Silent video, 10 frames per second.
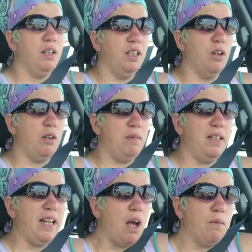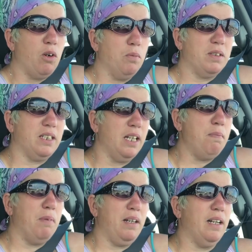You know what I mean? Yeah, I went home to
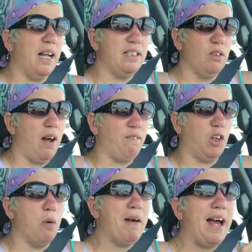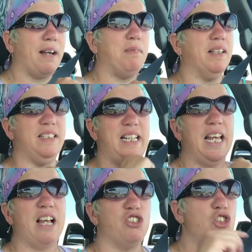sleep, but I still have to go back because he
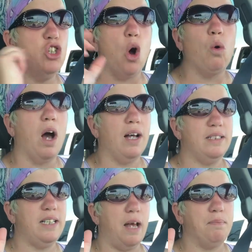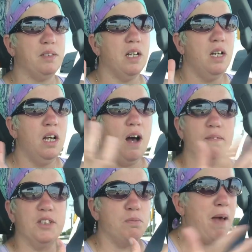has no concept
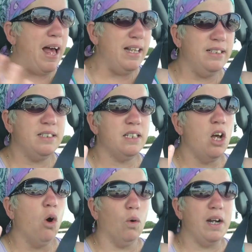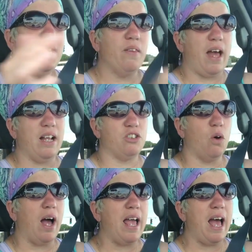of his meds or any of that.
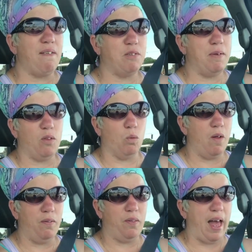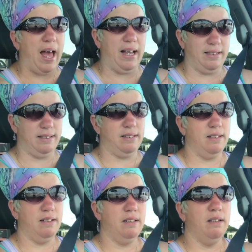So I have to be the one that
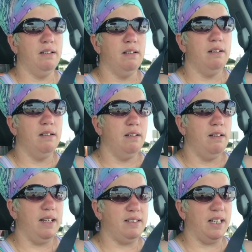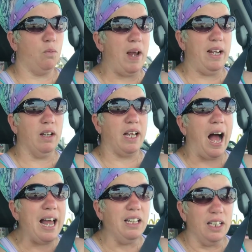is like, wait, like
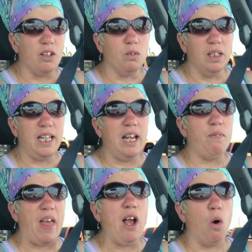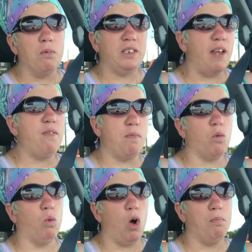they almost gave him
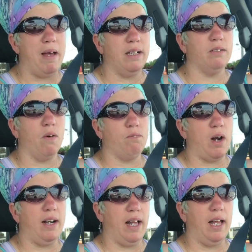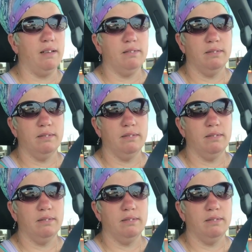the wrong meds on Friday.